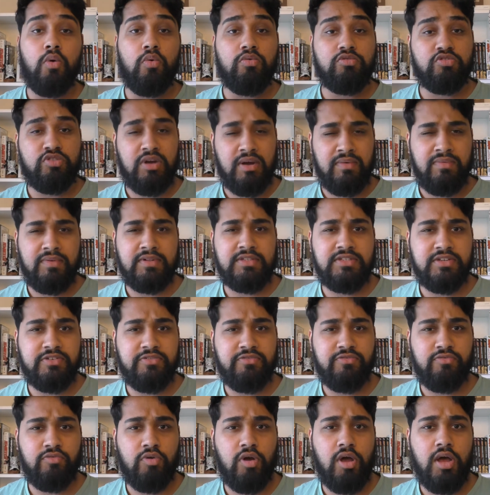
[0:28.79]
travelled to
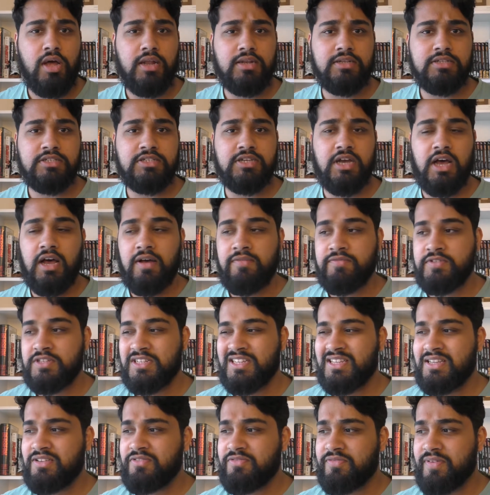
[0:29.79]
France after
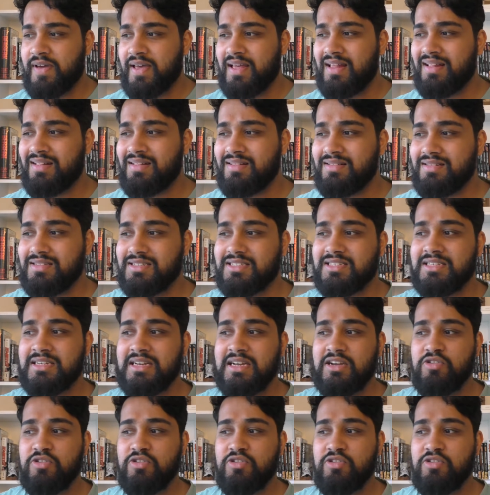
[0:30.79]
he felt